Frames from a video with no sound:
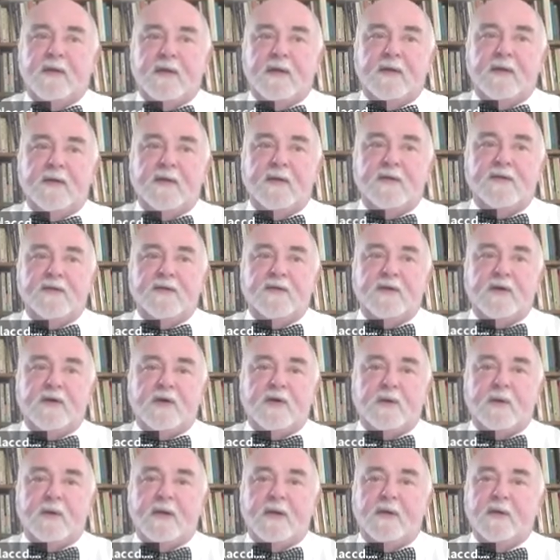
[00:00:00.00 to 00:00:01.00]
There is a
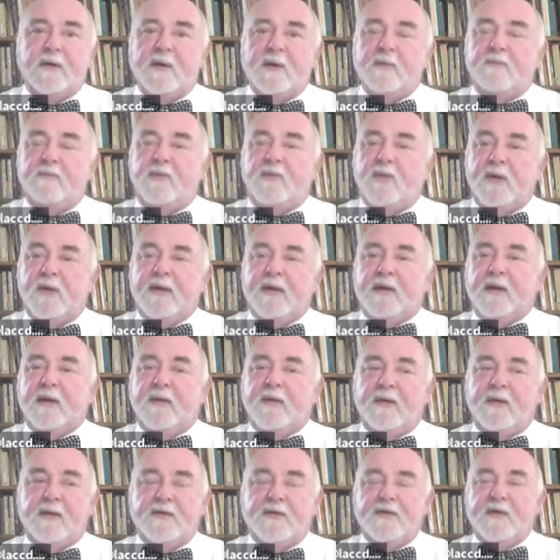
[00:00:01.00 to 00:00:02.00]
coherent point here.
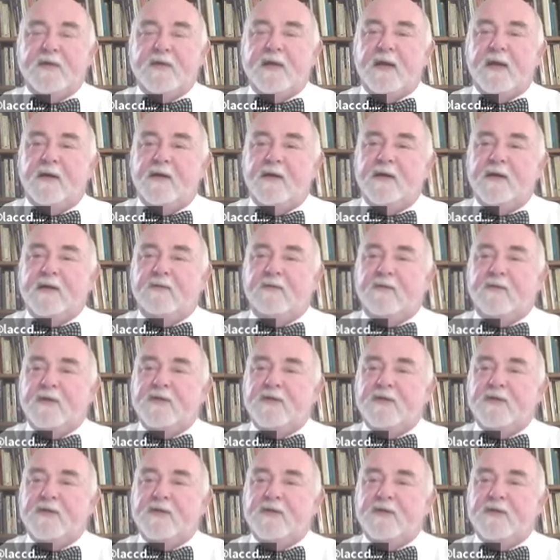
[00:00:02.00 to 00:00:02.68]
There's a narrative.